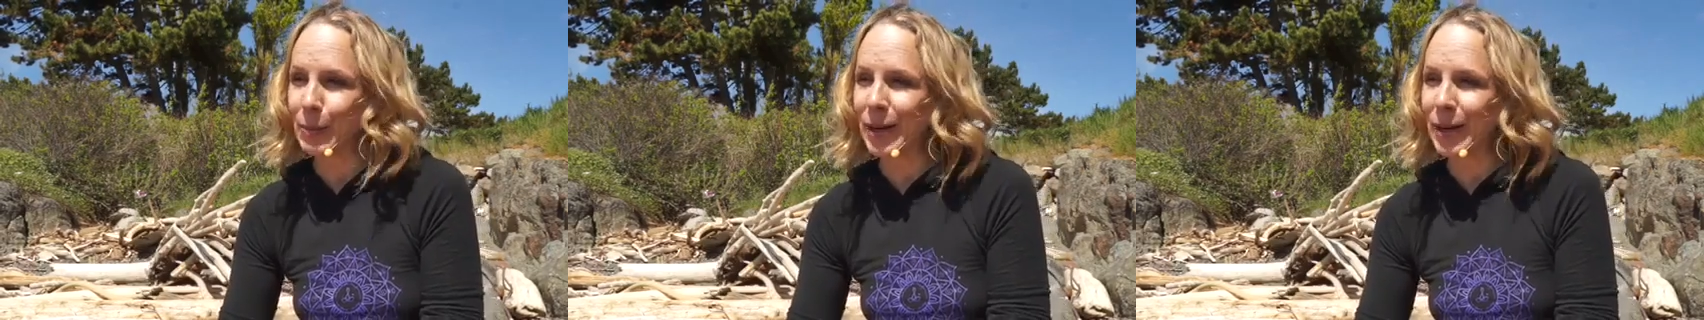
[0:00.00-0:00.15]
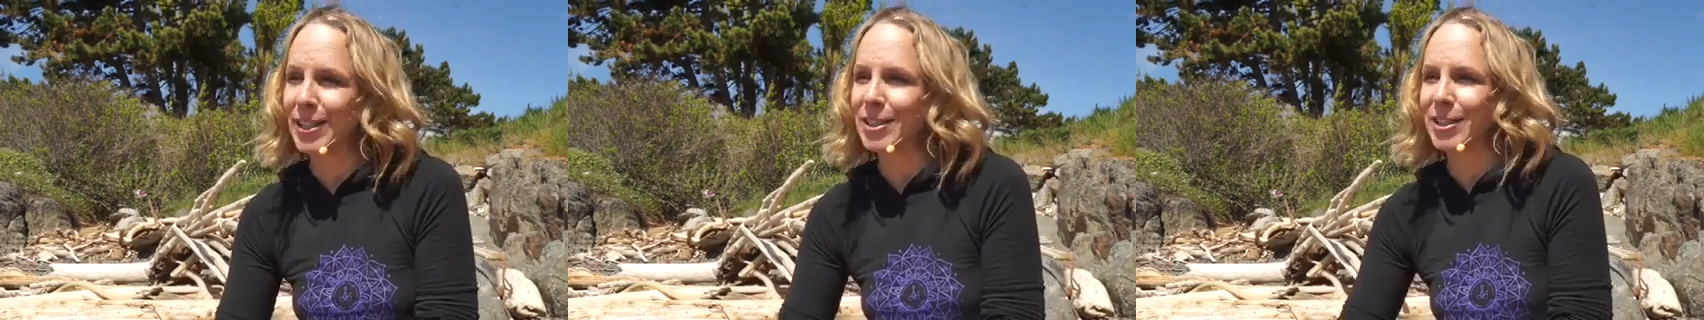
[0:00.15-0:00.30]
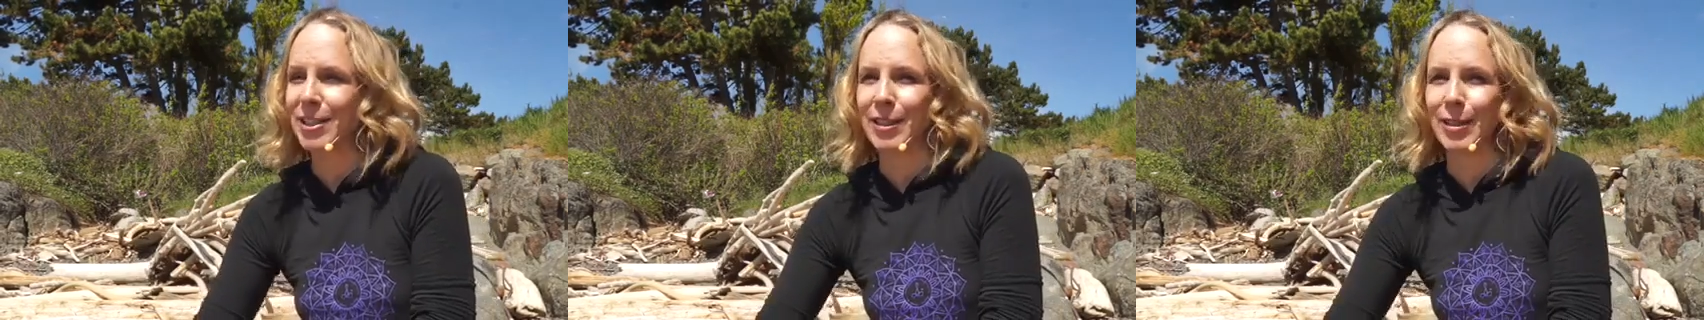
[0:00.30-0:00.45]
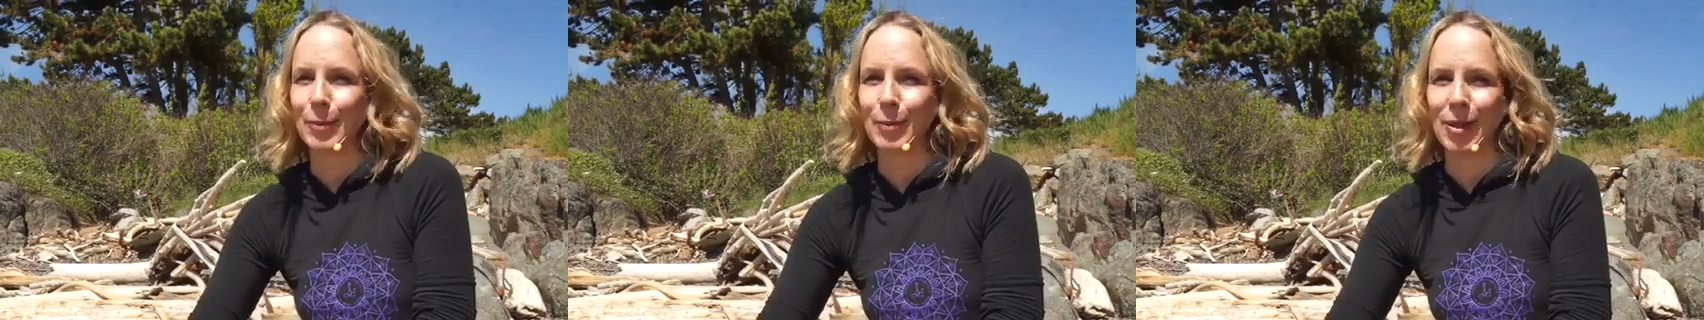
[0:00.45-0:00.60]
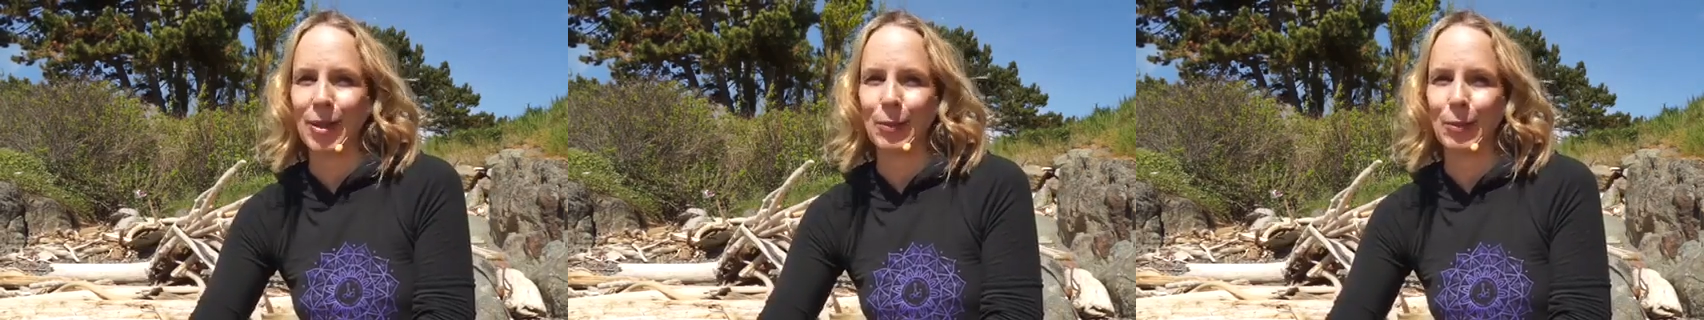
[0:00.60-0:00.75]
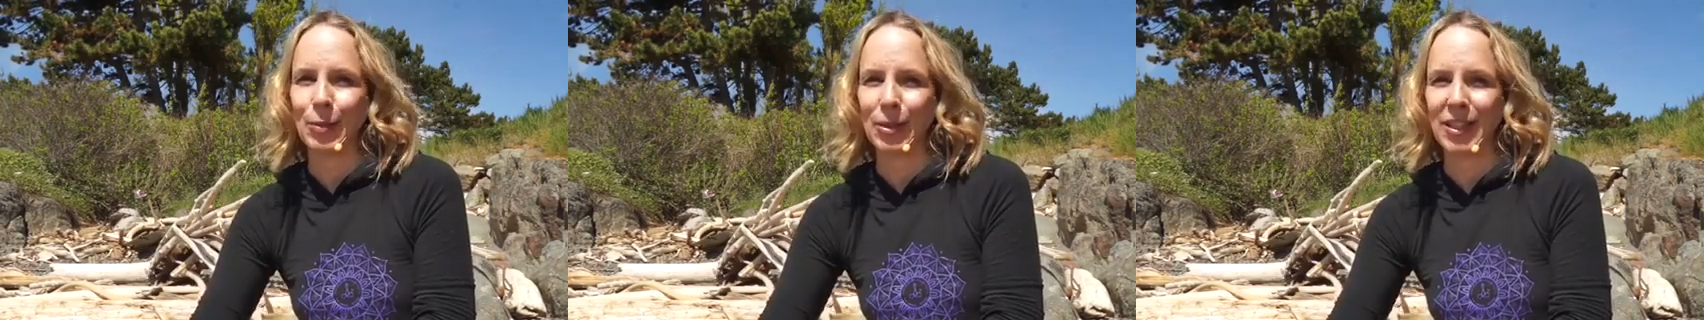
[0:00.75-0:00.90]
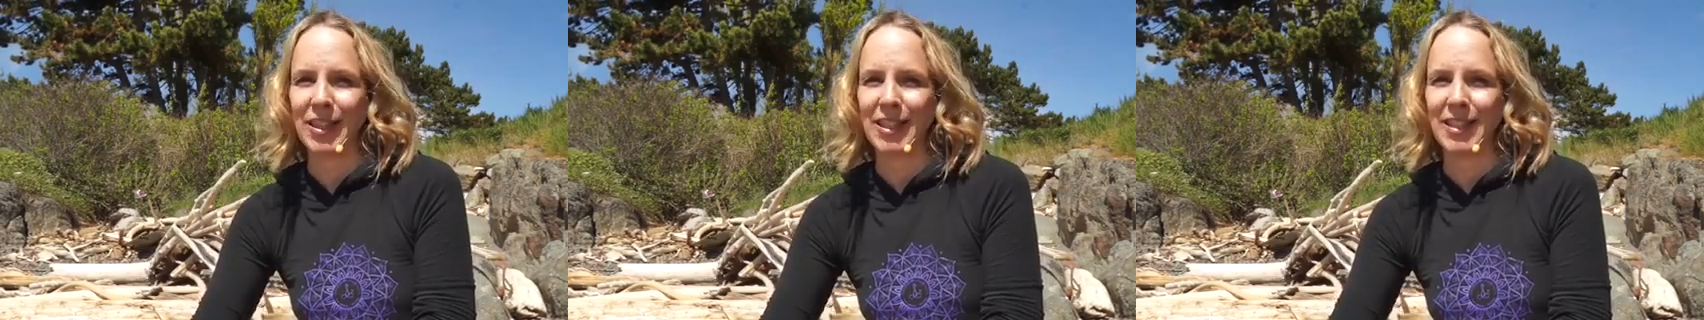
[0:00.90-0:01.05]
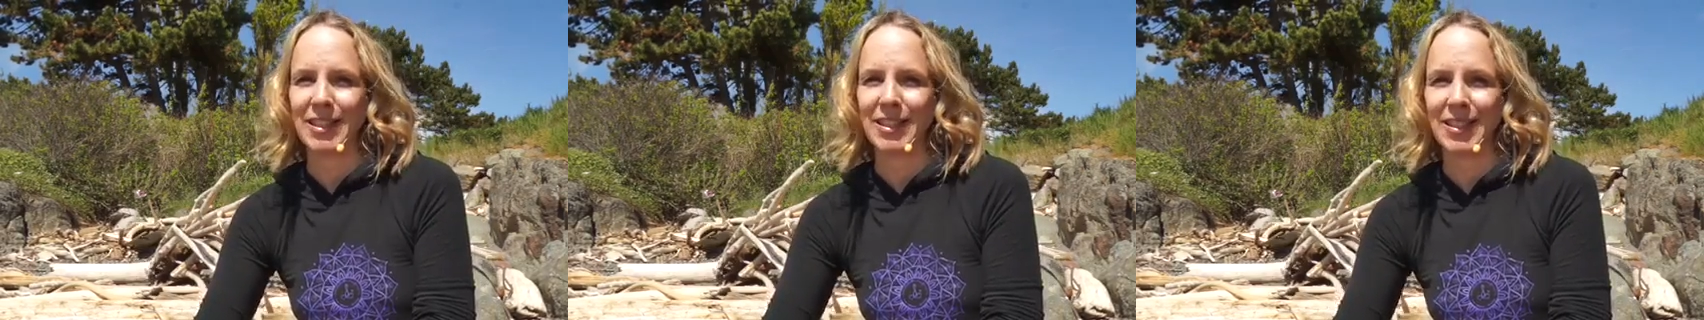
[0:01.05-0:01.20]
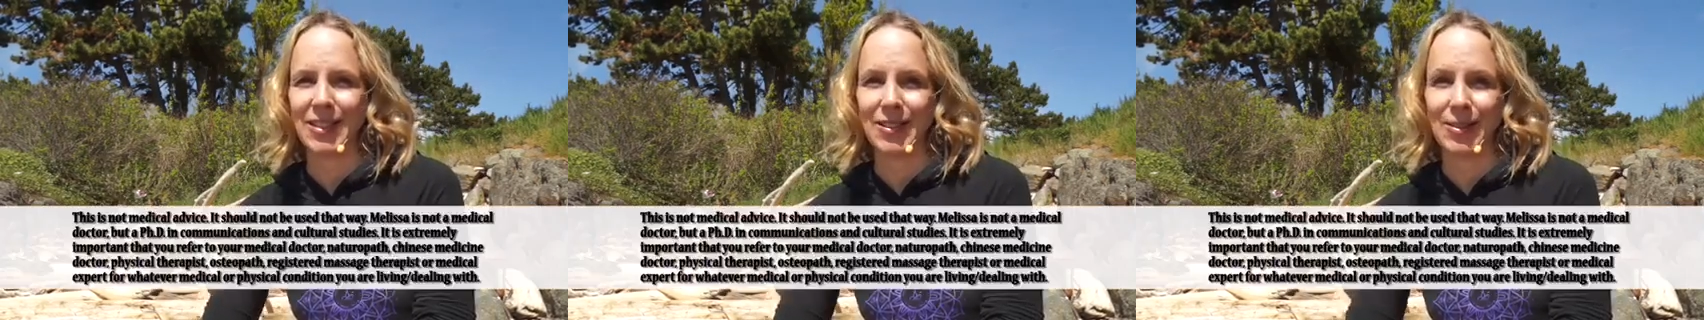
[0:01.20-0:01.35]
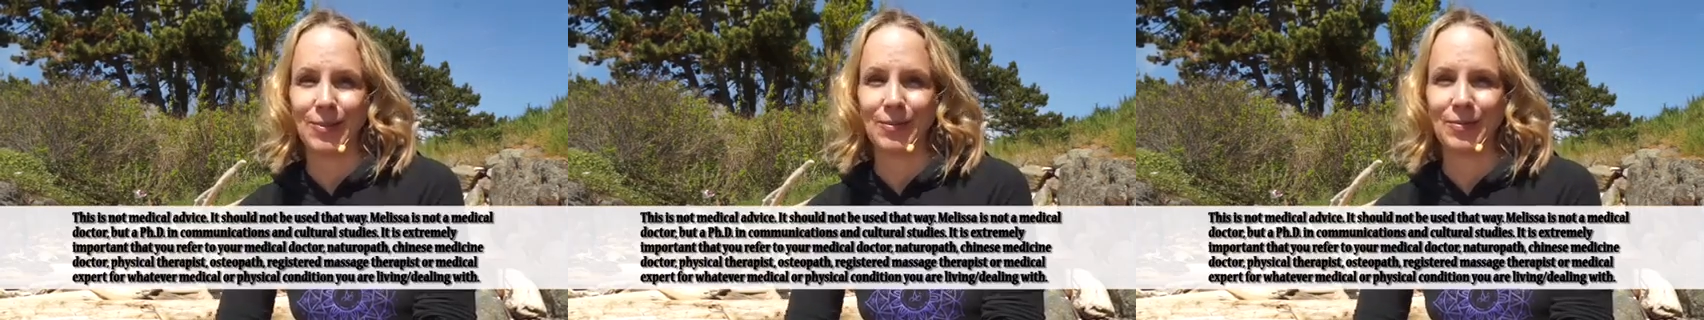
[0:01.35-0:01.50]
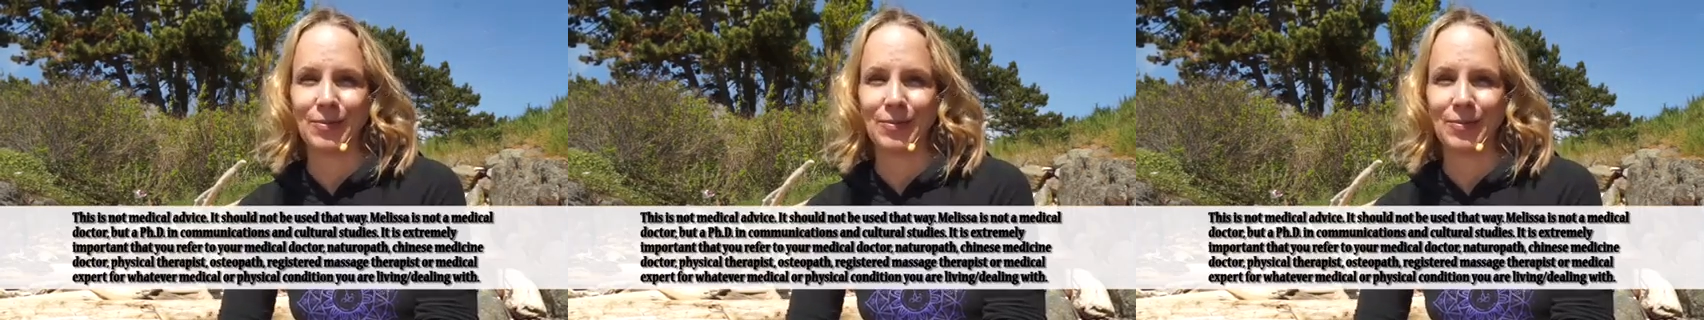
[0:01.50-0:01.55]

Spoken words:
passionate about breathing too.